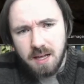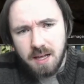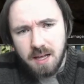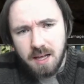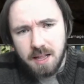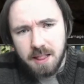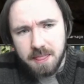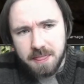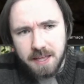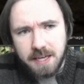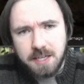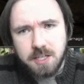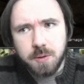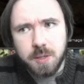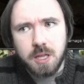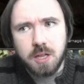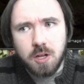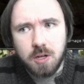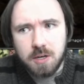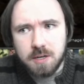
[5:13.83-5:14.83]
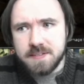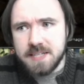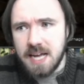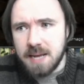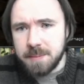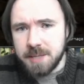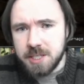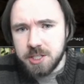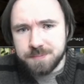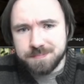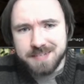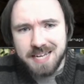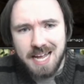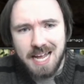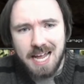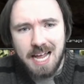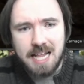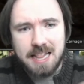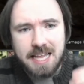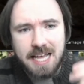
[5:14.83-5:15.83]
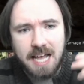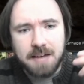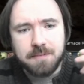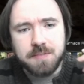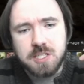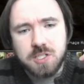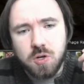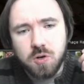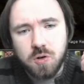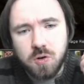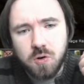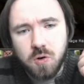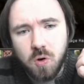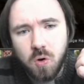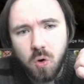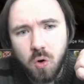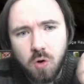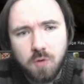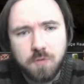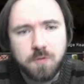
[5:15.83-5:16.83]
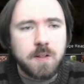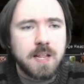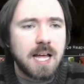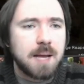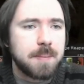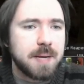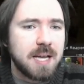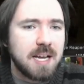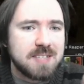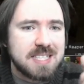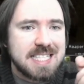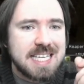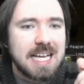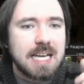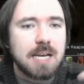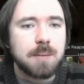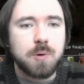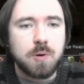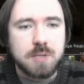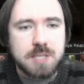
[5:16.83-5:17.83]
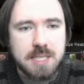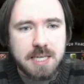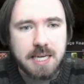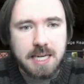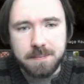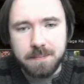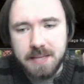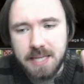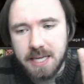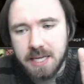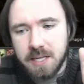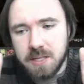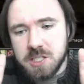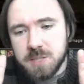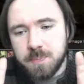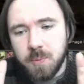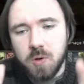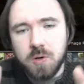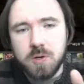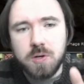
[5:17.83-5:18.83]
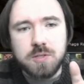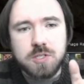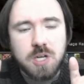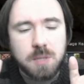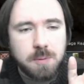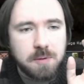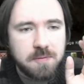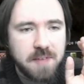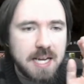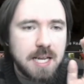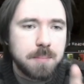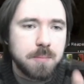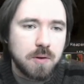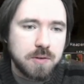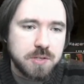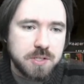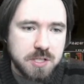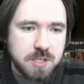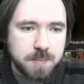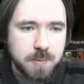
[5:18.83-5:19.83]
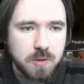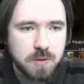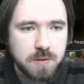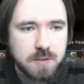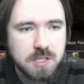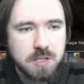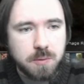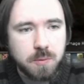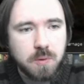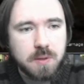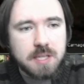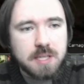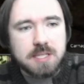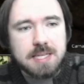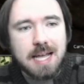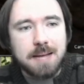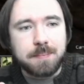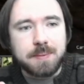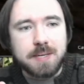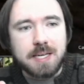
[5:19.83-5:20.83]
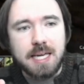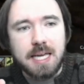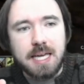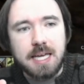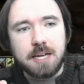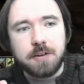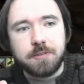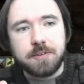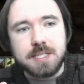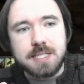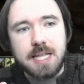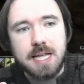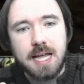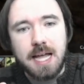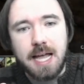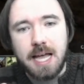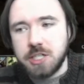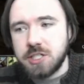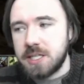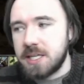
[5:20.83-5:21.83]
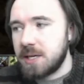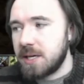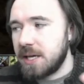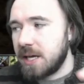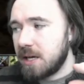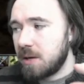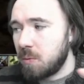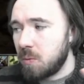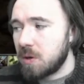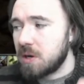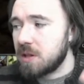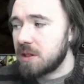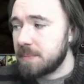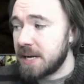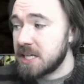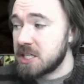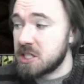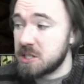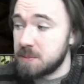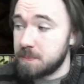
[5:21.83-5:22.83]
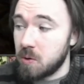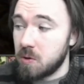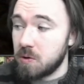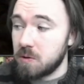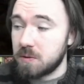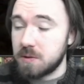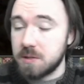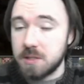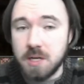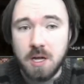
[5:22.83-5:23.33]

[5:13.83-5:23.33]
They do a lot of damage, and they have this awful habit of teleporting in. They can spawn on top of any monster spawn. So what's happening here is that actually one of them has spawned